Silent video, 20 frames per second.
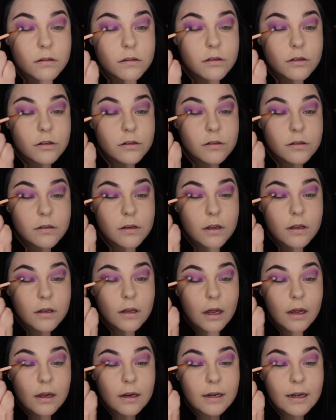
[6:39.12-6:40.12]
just so
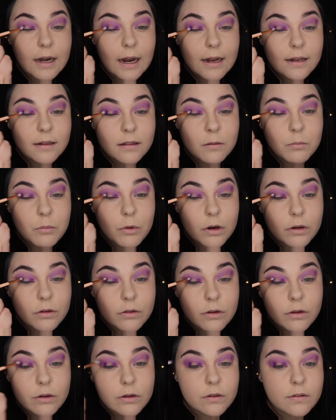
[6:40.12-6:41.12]
that I can add the
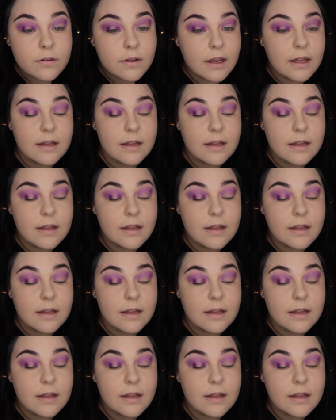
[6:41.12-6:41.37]
product